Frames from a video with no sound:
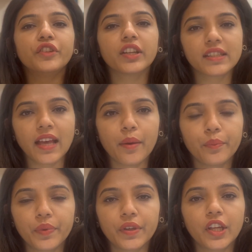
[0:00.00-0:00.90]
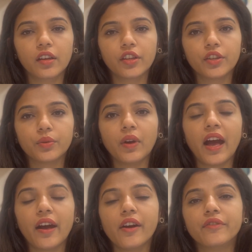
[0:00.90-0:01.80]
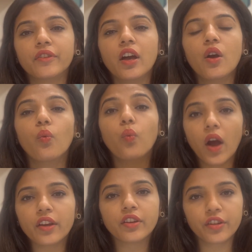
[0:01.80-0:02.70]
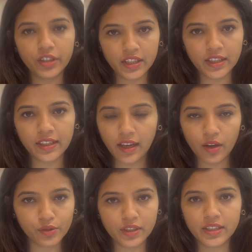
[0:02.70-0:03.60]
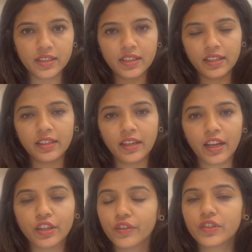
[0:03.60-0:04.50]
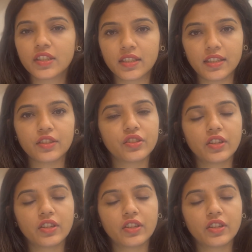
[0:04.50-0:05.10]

example, you have one retail outlet in any of the cities,